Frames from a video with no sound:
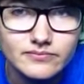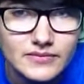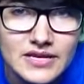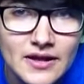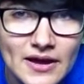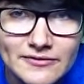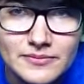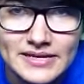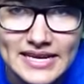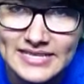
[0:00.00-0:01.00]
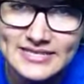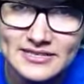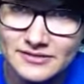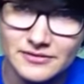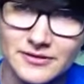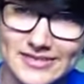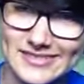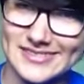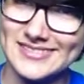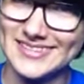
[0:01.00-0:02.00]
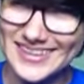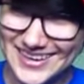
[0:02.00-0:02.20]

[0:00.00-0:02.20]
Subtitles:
You know, everybody has their different reasons.